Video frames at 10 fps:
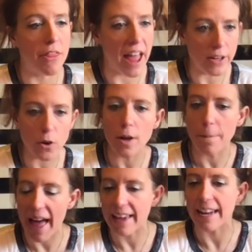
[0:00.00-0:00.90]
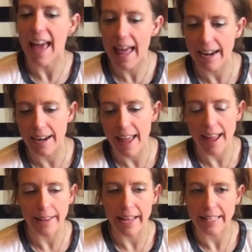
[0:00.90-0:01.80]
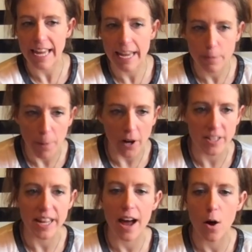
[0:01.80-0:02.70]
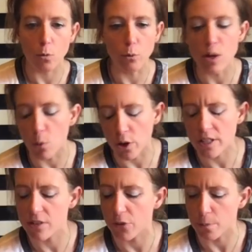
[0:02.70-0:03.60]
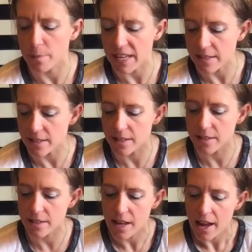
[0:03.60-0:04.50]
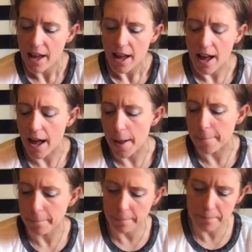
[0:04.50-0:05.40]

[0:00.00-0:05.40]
then going back and edit and like take parts out, rework different pieces. But